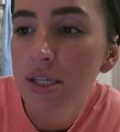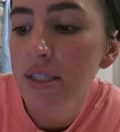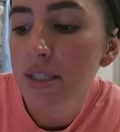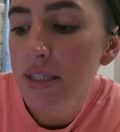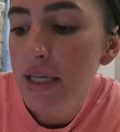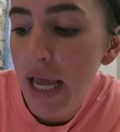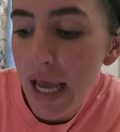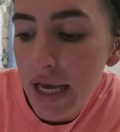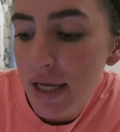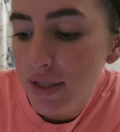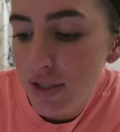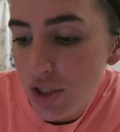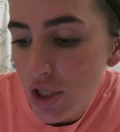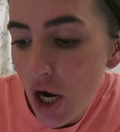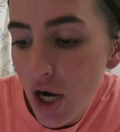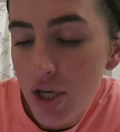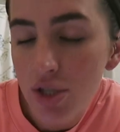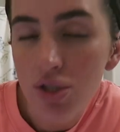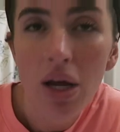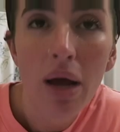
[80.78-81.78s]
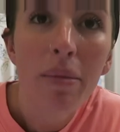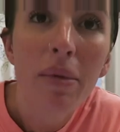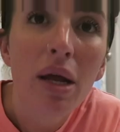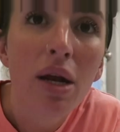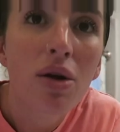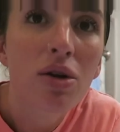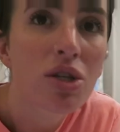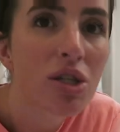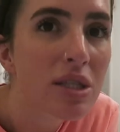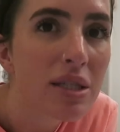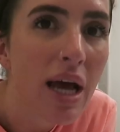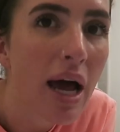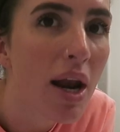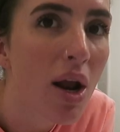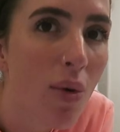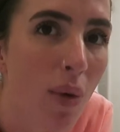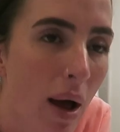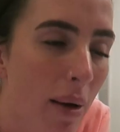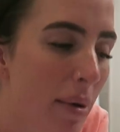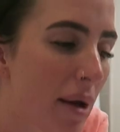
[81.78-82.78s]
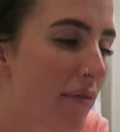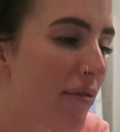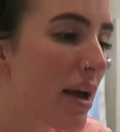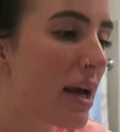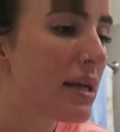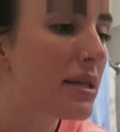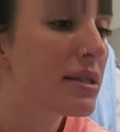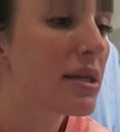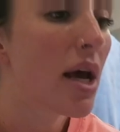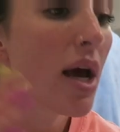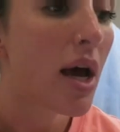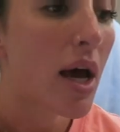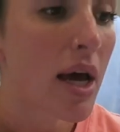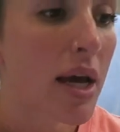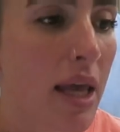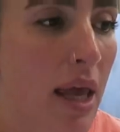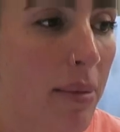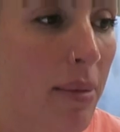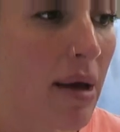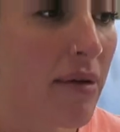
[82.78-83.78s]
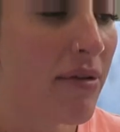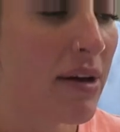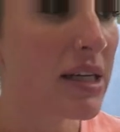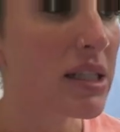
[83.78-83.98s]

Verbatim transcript: just hit start so I'm gonna just kind of wet my face get my